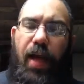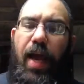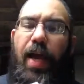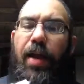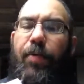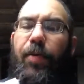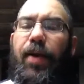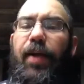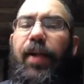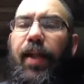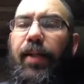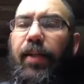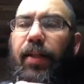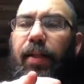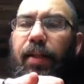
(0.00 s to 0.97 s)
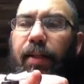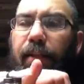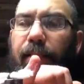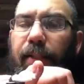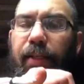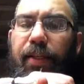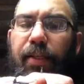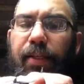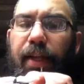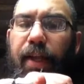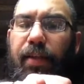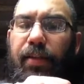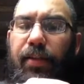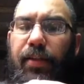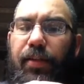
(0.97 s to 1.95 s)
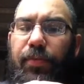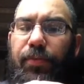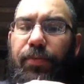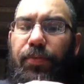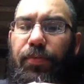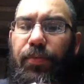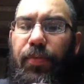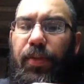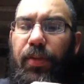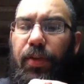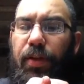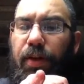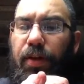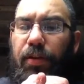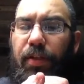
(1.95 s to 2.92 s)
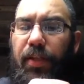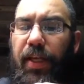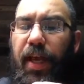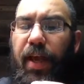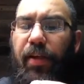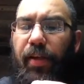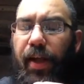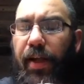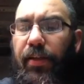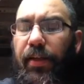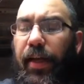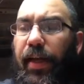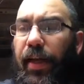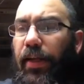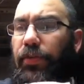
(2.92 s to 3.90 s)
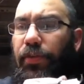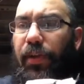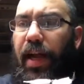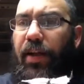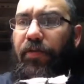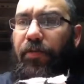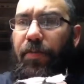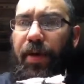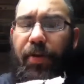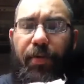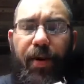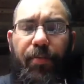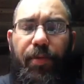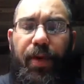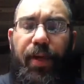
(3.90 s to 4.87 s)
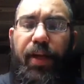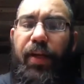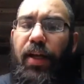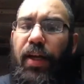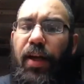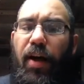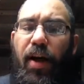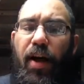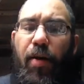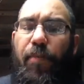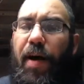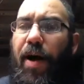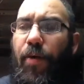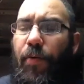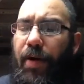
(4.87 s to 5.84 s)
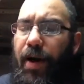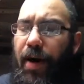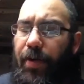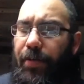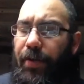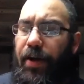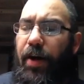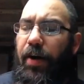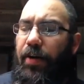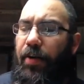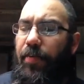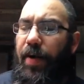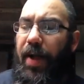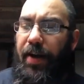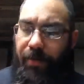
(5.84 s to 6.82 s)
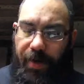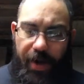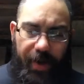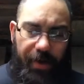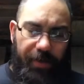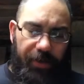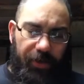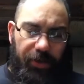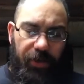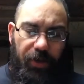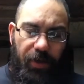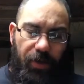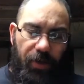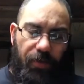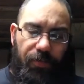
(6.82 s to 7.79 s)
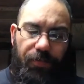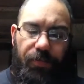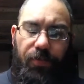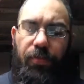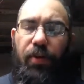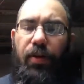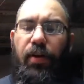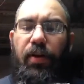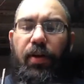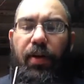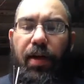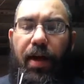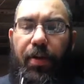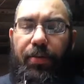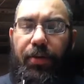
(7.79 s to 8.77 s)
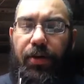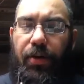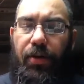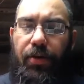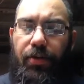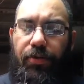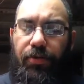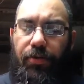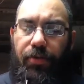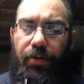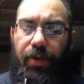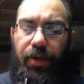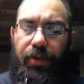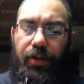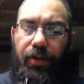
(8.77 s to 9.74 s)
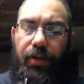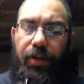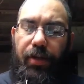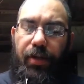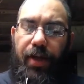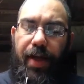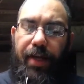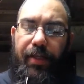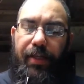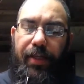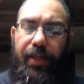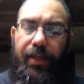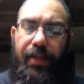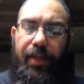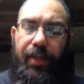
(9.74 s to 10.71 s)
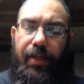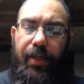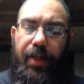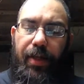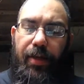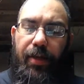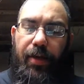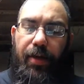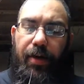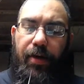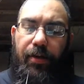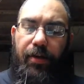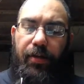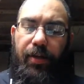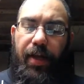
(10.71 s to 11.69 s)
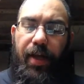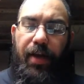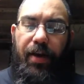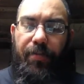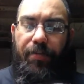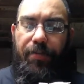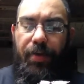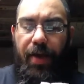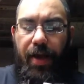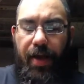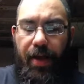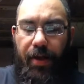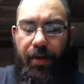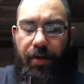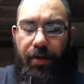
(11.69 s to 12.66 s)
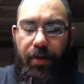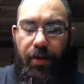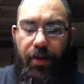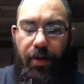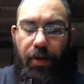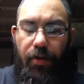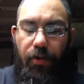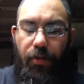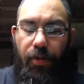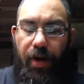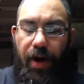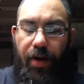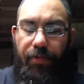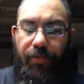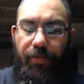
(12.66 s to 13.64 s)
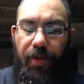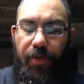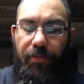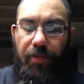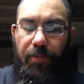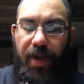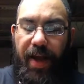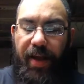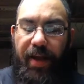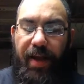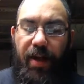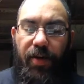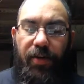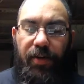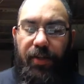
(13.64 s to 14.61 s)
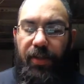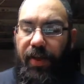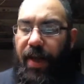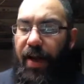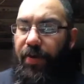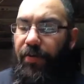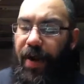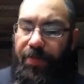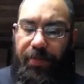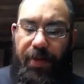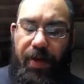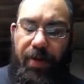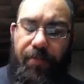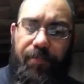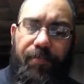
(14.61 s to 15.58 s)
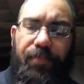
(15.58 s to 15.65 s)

And I want to get these ends, the tail ends, I guess, for lack of a better way of putting it, about where I would cut them anyway. So now I'm just going to go through, and there's a little excess on the end there. Just kind of nip that where I fluffed it back out because it got wrapped up.